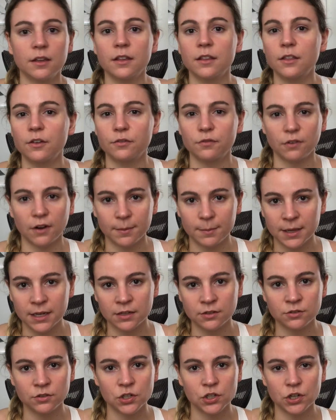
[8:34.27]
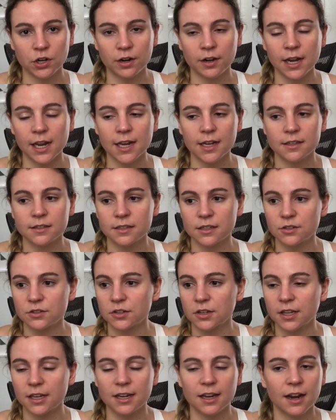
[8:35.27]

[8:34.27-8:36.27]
the Fremen journey, essentially.